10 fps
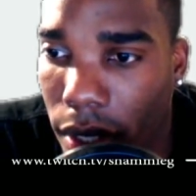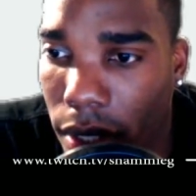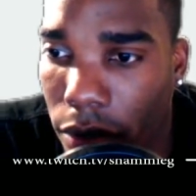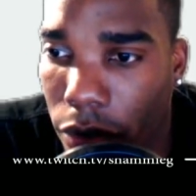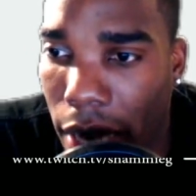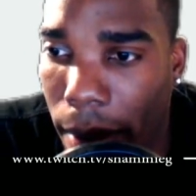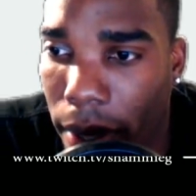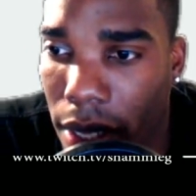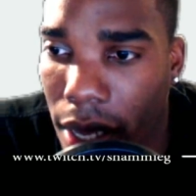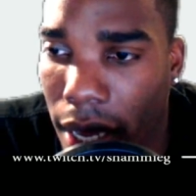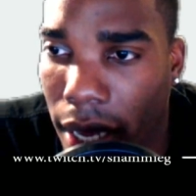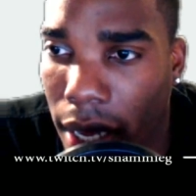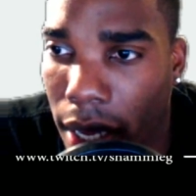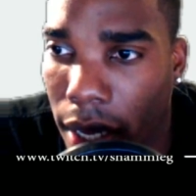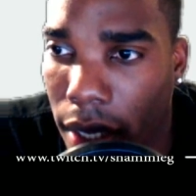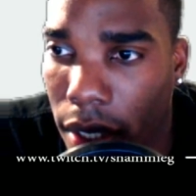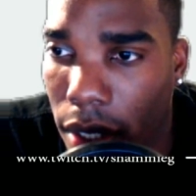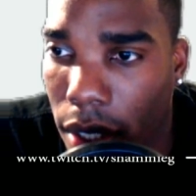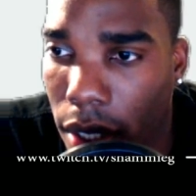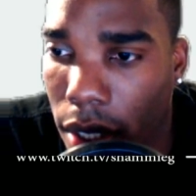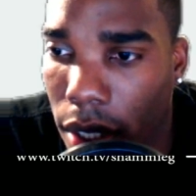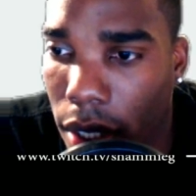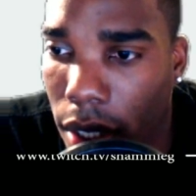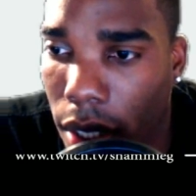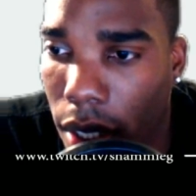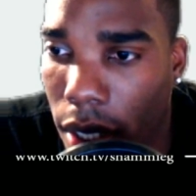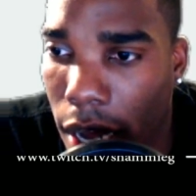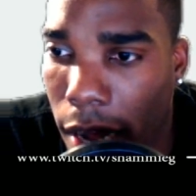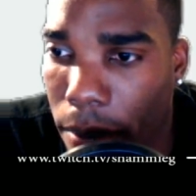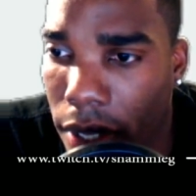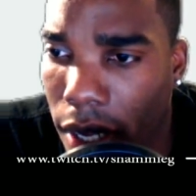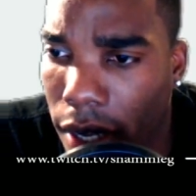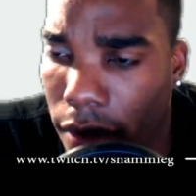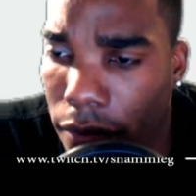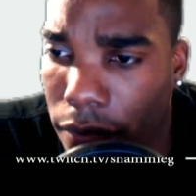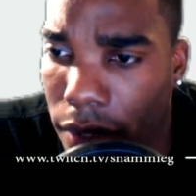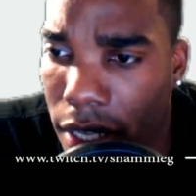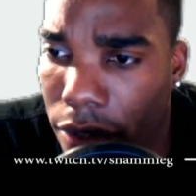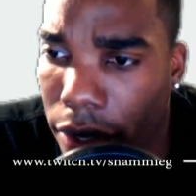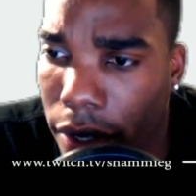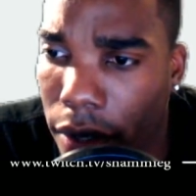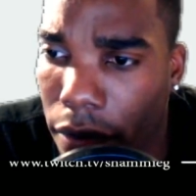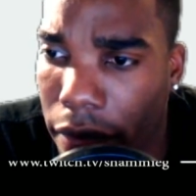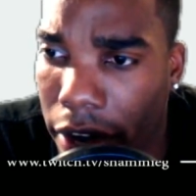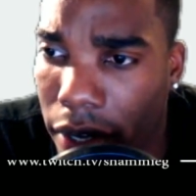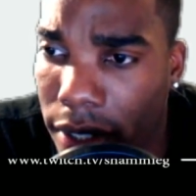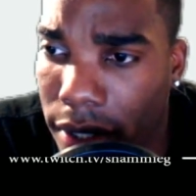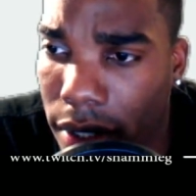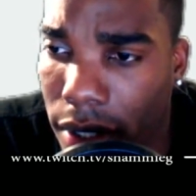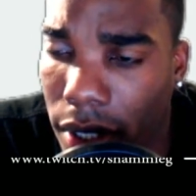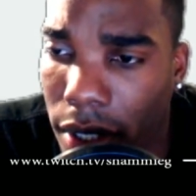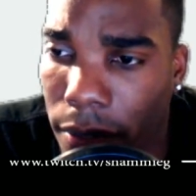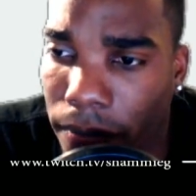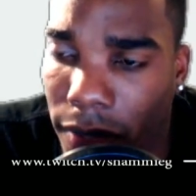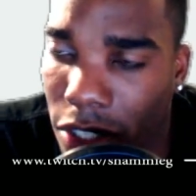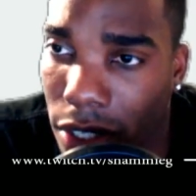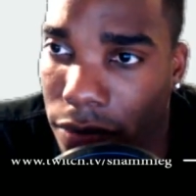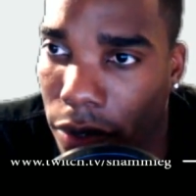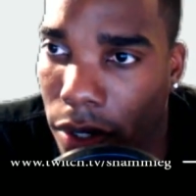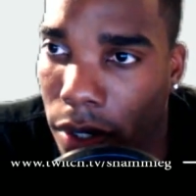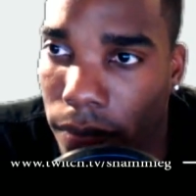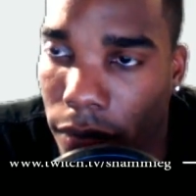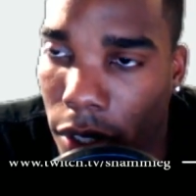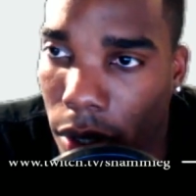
grabbing a copy of either Varys, just for, you know,